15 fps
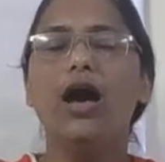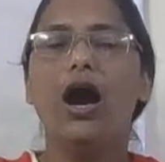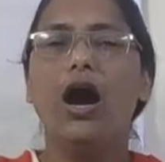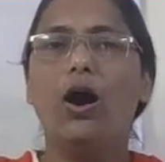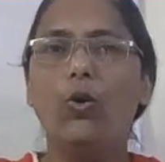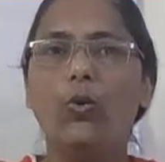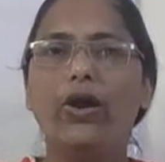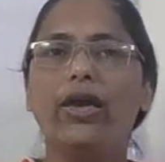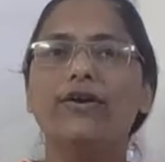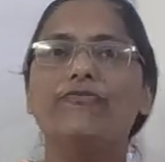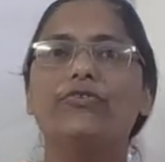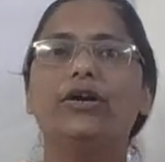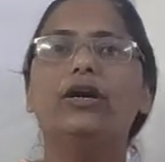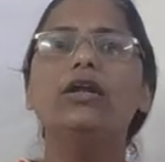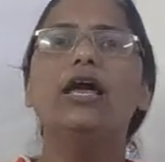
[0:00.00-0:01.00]

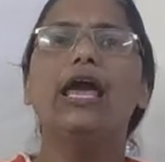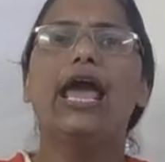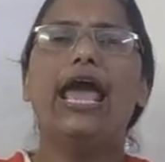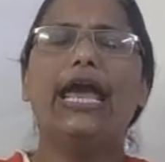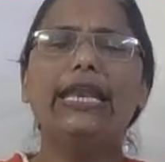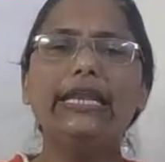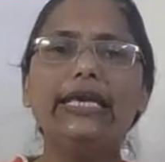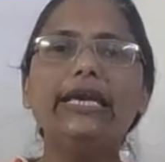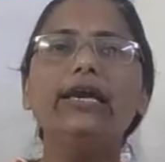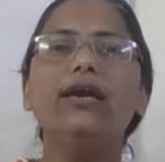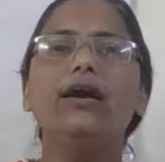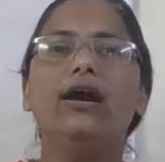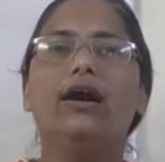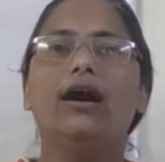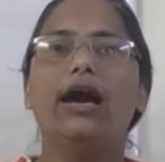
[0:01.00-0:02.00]
however any
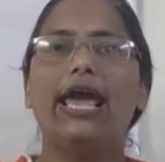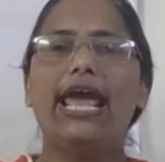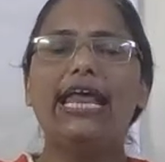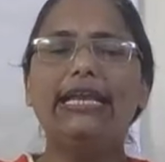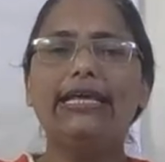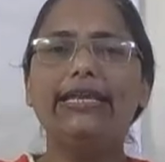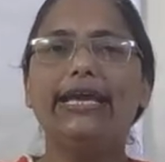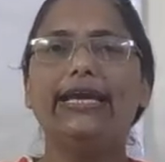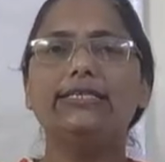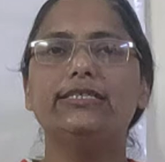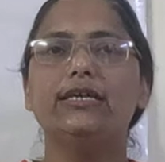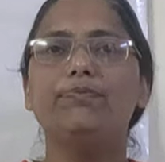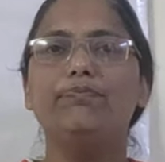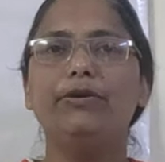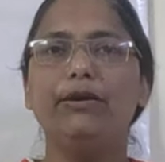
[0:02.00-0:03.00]

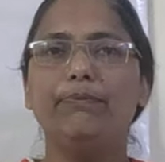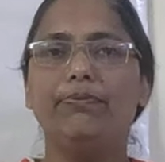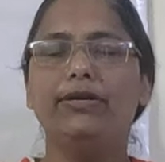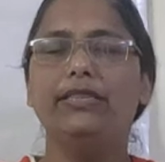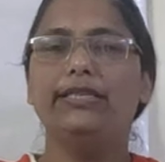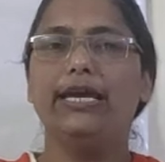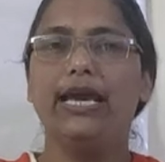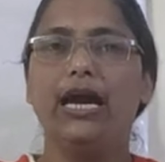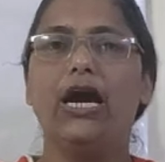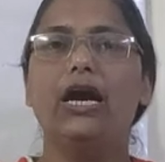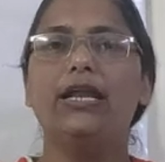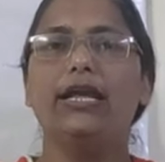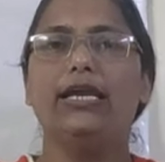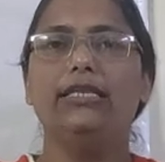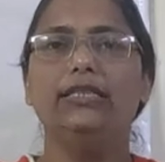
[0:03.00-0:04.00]
alienated people they
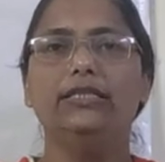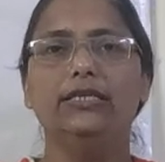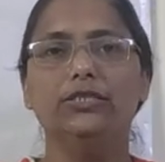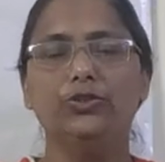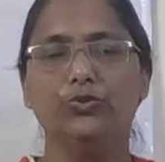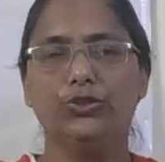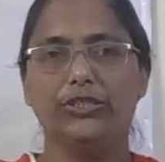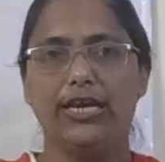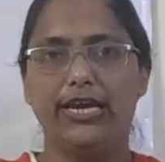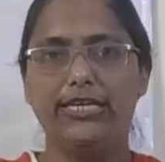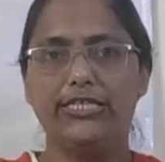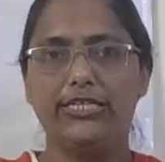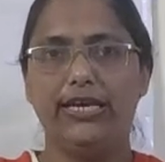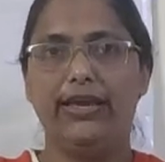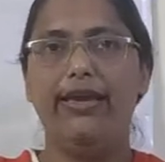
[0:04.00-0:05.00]
are in the
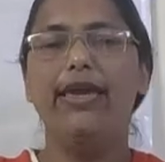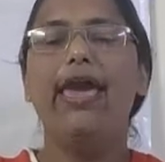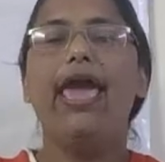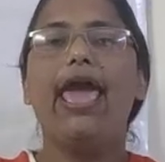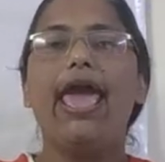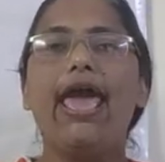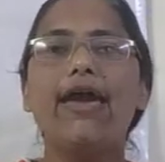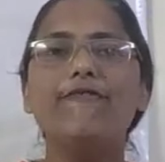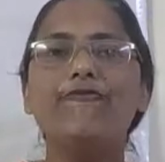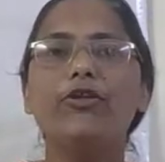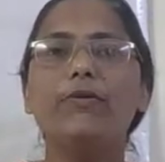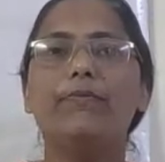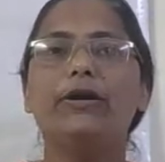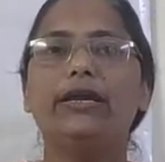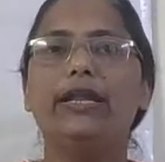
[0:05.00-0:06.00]
society.
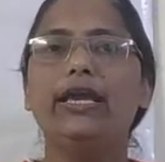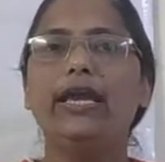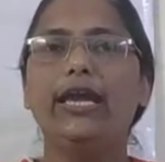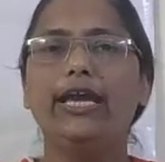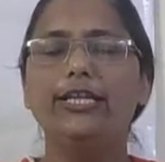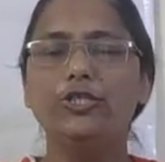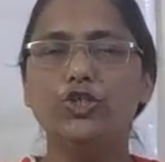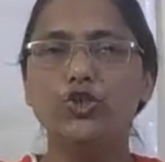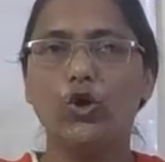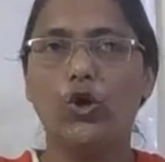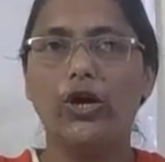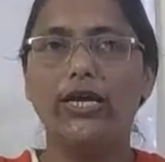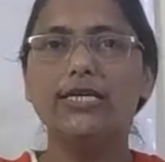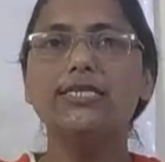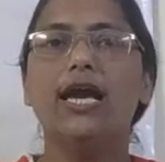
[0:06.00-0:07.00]
Everybody
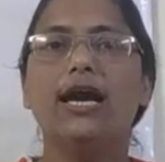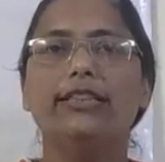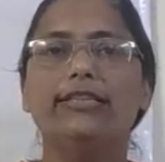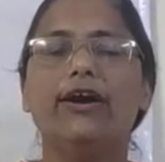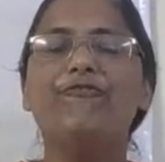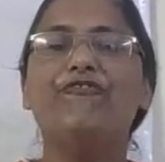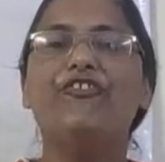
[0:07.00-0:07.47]
enjoys the